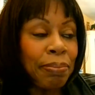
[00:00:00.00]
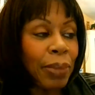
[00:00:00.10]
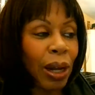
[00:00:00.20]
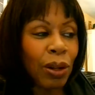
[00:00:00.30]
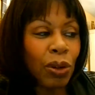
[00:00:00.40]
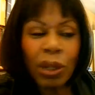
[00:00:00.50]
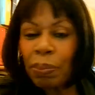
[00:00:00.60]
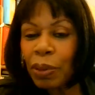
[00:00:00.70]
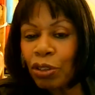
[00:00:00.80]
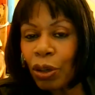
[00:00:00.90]
I'll call it
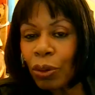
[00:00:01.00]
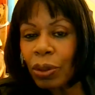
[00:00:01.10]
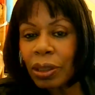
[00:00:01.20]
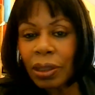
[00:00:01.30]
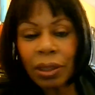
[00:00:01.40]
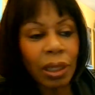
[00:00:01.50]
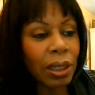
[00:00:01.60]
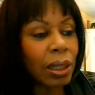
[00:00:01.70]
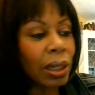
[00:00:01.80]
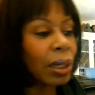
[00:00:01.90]
patrol because...
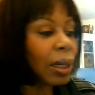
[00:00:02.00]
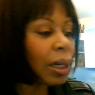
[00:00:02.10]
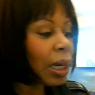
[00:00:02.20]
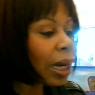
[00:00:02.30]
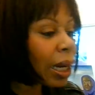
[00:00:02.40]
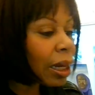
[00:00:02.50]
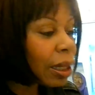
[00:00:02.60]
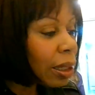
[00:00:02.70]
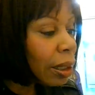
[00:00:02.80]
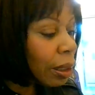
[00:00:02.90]
Uh,
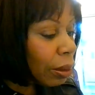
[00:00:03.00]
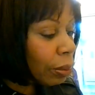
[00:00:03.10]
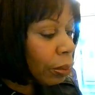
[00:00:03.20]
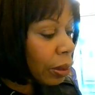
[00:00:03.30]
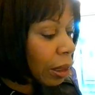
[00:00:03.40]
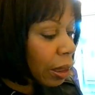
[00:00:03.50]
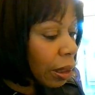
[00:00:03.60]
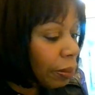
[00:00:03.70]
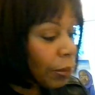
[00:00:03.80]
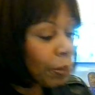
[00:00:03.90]
what was it?
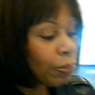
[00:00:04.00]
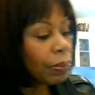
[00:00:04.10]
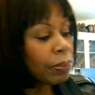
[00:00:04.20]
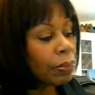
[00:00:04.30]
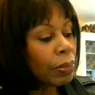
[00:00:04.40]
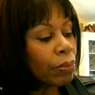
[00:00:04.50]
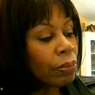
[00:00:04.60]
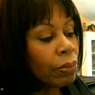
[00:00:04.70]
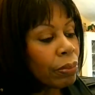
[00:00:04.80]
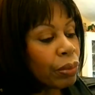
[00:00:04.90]

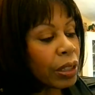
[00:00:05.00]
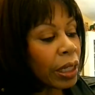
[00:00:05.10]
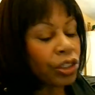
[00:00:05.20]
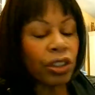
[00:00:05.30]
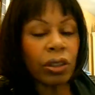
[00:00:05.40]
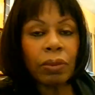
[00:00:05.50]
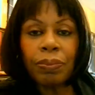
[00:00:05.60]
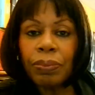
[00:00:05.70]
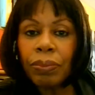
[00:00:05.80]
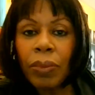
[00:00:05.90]
Protection.
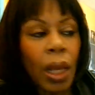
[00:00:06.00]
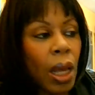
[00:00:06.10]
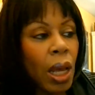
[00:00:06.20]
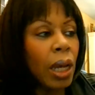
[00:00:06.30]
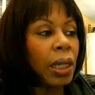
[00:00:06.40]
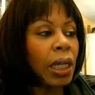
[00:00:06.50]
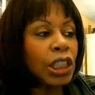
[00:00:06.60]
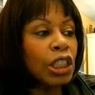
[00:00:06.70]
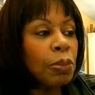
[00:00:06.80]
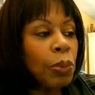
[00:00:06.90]

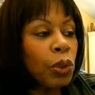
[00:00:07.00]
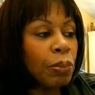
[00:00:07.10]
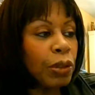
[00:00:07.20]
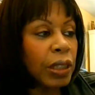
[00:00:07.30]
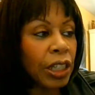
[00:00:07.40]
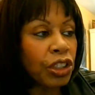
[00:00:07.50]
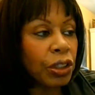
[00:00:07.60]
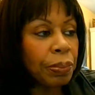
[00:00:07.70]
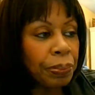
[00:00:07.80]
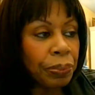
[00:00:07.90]
Customs Border
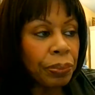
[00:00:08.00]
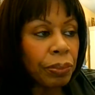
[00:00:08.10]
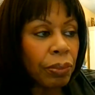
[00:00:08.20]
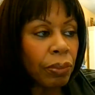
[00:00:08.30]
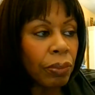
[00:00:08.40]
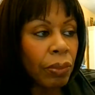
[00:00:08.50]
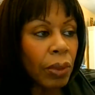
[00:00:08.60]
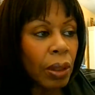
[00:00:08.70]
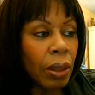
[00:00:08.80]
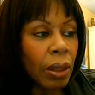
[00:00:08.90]
Protection.
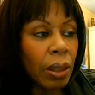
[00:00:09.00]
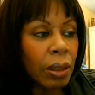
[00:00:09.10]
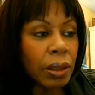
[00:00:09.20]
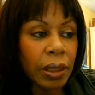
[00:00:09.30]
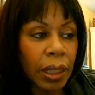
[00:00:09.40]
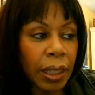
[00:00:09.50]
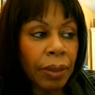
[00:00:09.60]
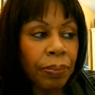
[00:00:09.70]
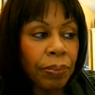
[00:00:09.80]
See?